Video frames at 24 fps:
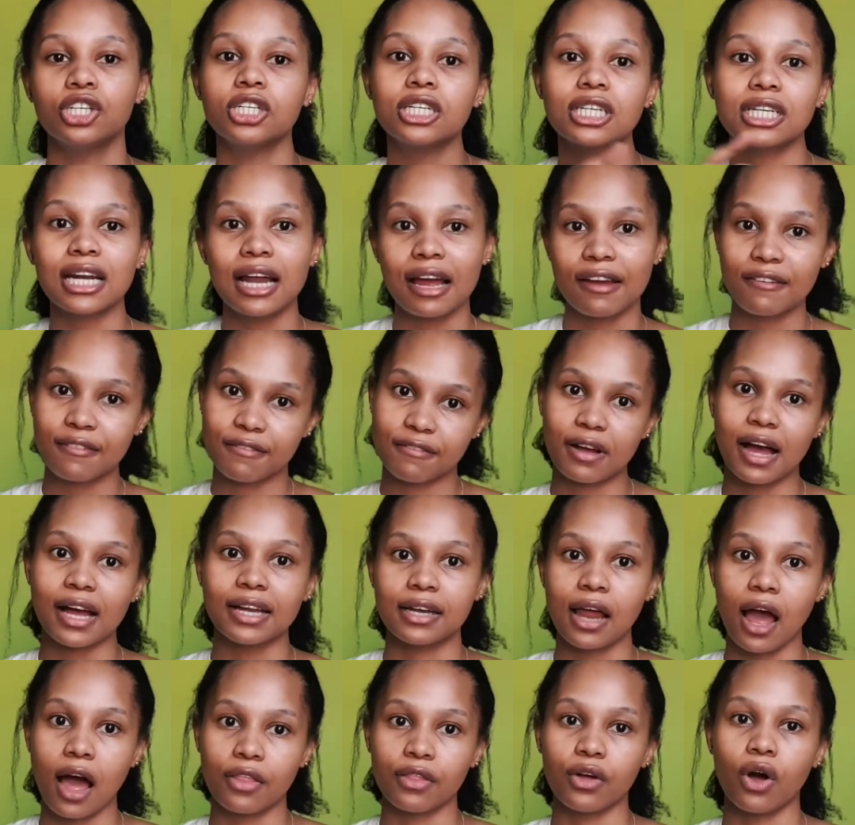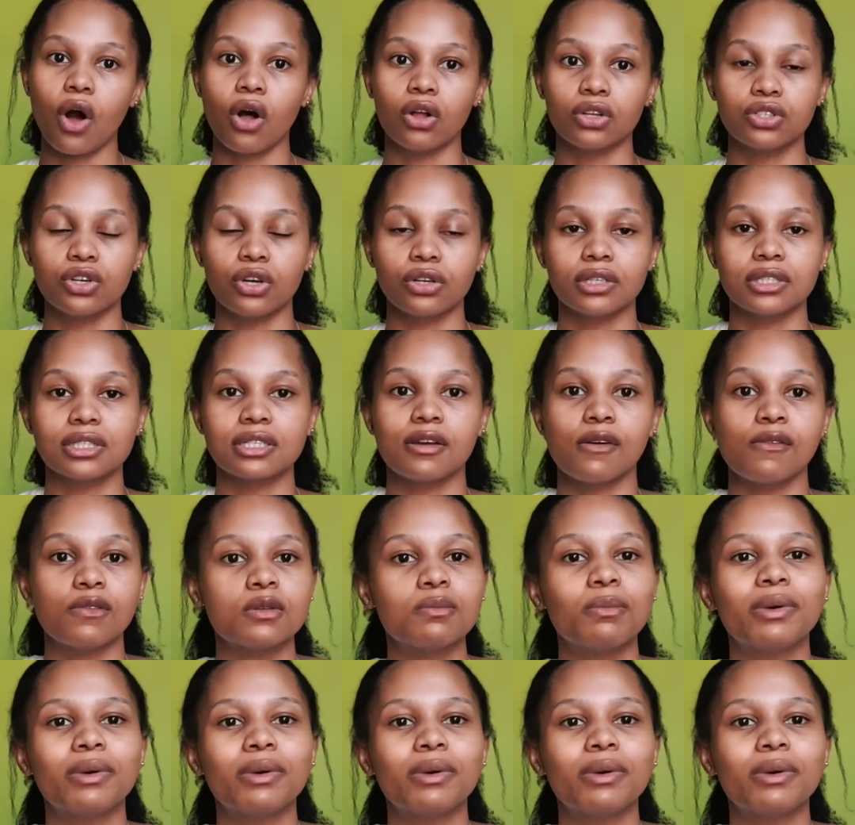try and find other alternatives,